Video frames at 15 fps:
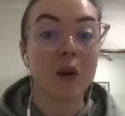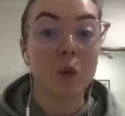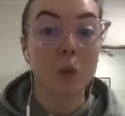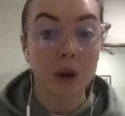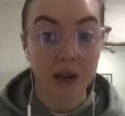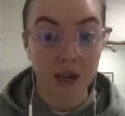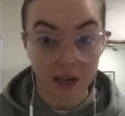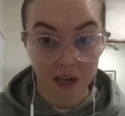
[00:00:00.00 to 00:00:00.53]

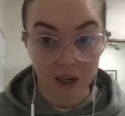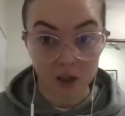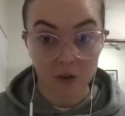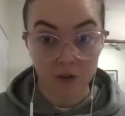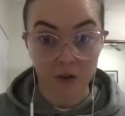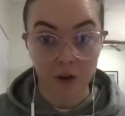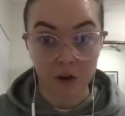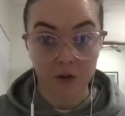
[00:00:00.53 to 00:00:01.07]
we need to
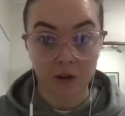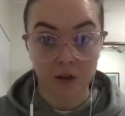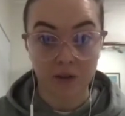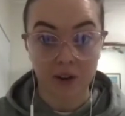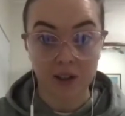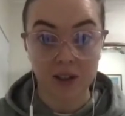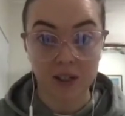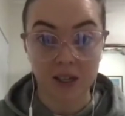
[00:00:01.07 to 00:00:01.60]
further
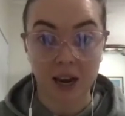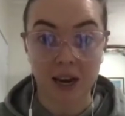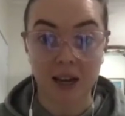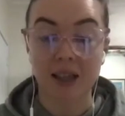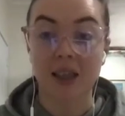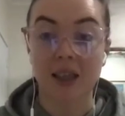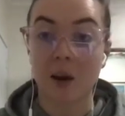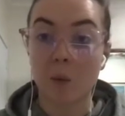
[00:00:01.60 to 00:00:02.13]
investigate.
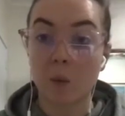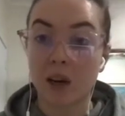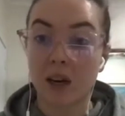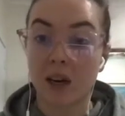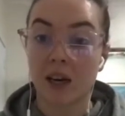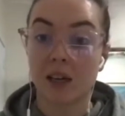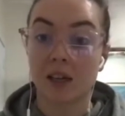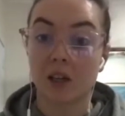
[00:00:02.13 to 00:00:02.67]
Then we
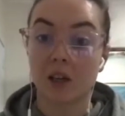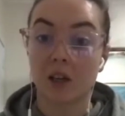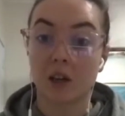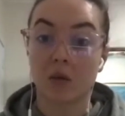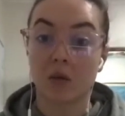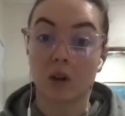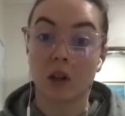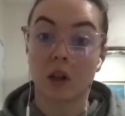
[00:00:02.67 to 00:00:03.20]
need
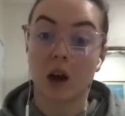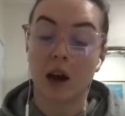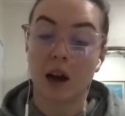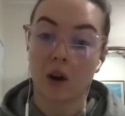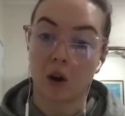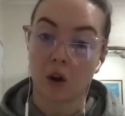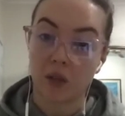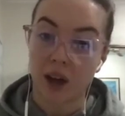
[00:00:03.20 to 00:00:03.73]
to rely
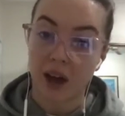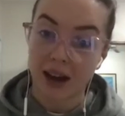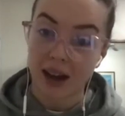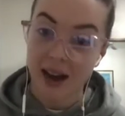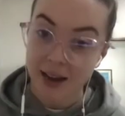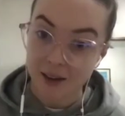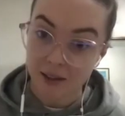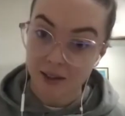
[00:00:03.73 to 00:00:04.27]
on that
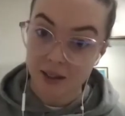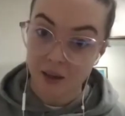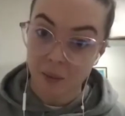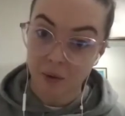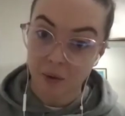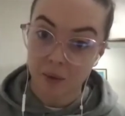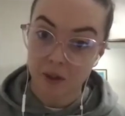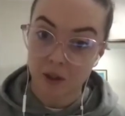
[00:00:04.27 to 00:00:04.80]
added
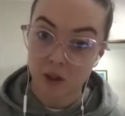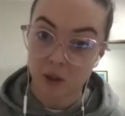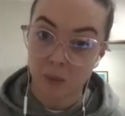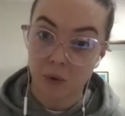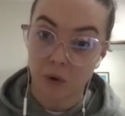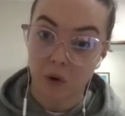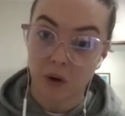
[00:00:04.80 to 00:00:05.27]
supplement support.